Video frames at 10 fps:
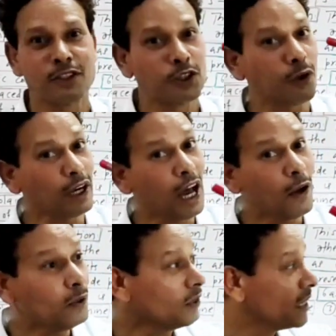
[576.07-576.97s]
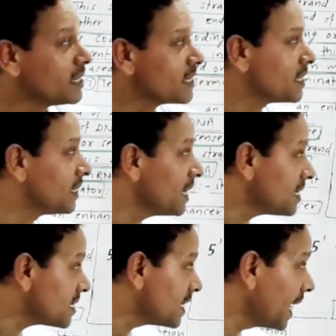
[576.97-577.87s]
Note down,
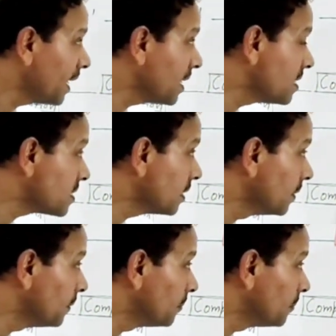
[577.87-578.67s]
this strand is